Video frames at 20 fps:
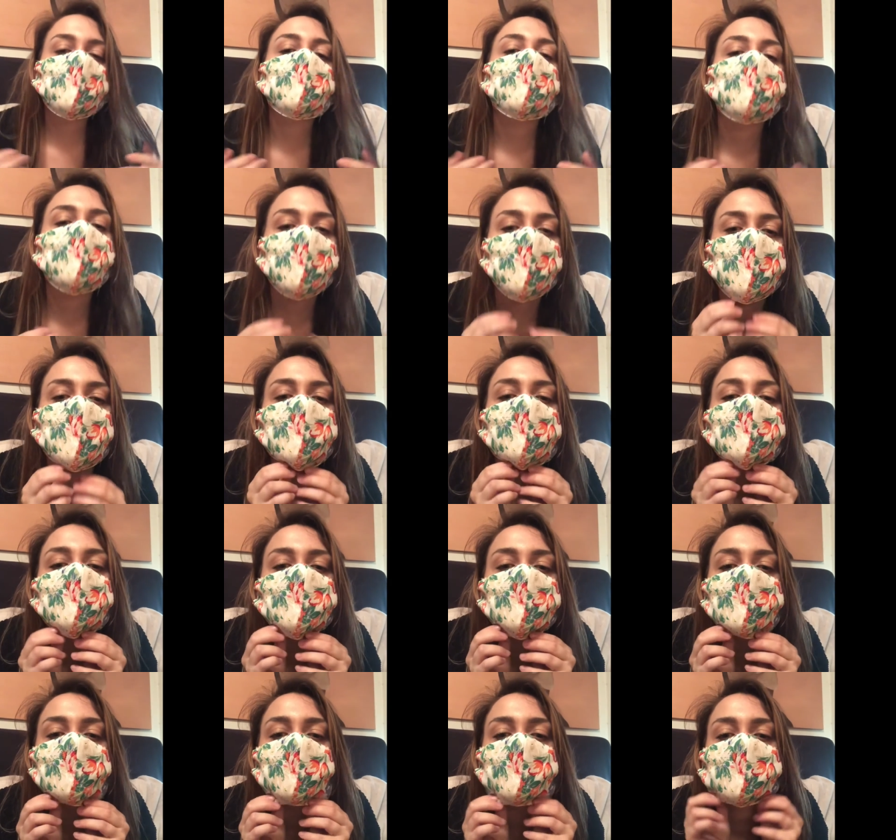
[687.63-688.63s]

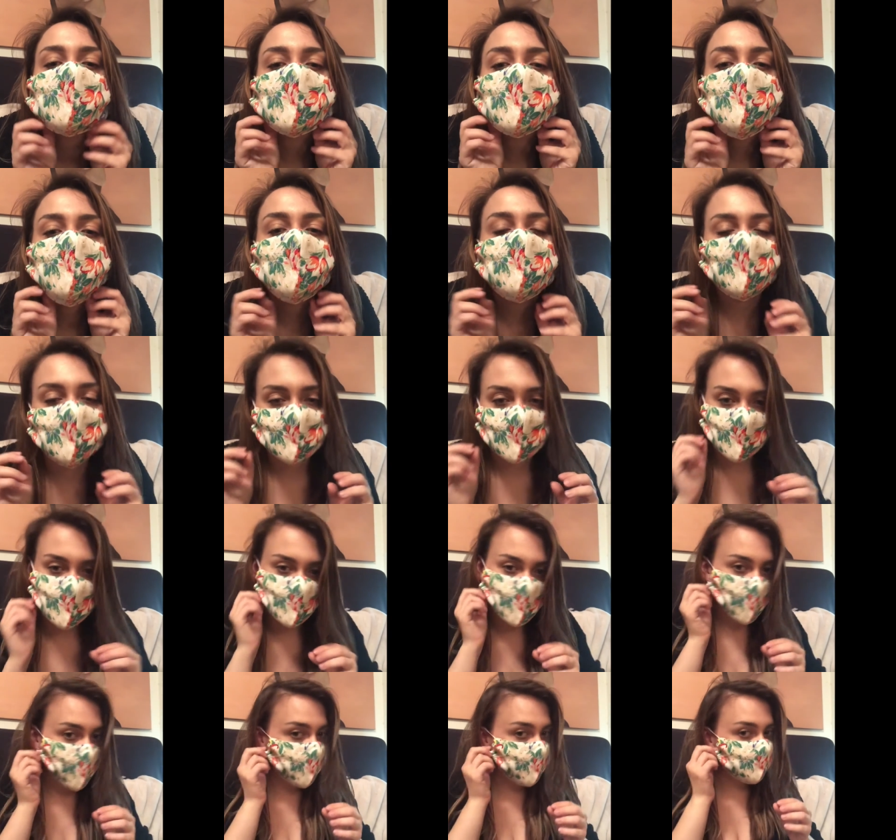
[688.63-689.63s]
print,
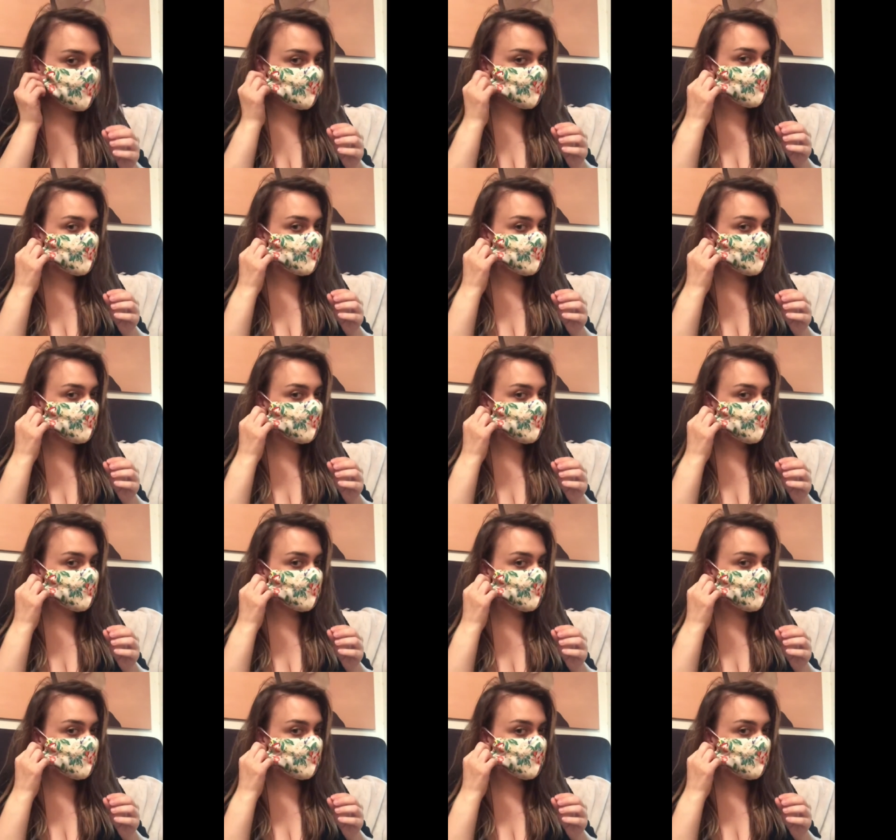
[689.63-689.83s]
so